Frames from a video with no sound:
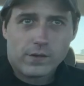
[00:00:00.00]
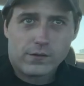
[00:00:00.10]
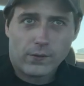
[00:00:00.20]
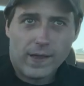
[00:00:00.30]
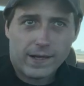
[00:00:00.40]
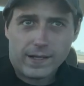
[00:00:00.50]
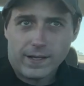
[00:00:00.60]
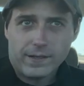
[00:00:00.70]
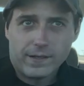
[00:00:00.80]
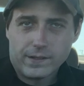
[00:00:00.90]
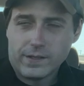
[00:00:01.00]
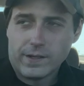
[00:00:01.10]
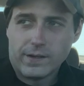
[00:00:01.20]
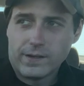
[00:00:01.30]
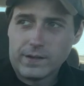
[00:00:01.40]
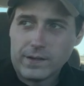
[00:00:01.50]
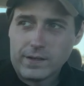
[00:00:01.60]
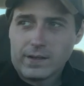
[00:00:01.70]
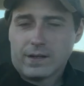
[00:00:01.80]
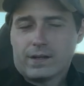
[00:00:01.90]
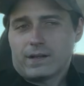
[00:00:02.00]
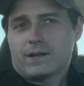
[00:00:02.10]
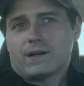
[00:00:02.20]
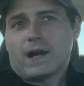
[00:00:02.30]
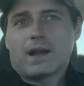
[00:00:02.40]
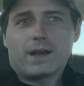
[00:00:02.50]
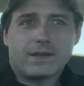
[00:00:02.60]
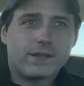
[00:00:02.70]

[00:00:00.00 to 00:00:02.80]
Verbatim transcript: So that kind of you know, I